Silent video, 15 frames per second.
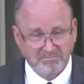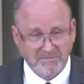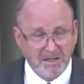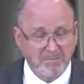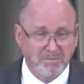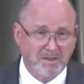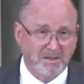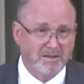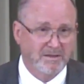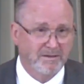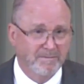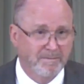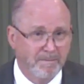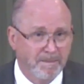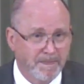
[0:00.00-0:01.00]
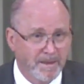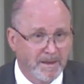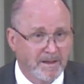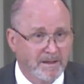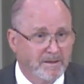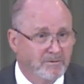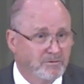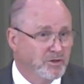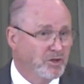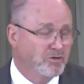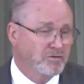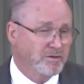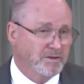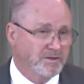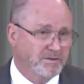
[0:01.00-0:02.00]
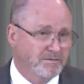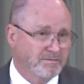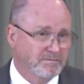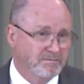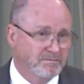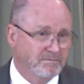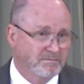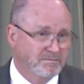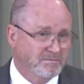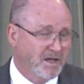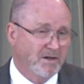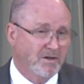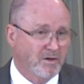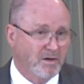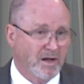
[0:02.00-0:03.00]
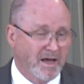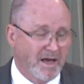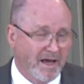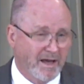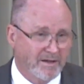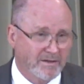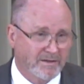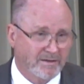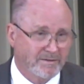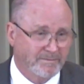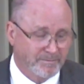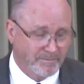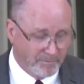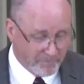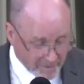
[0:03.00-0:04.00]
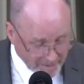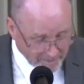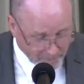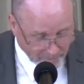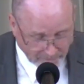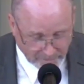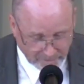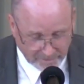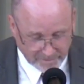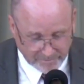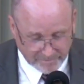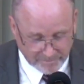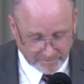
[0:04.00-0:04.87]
Empty, useless, not going to last, vaporous,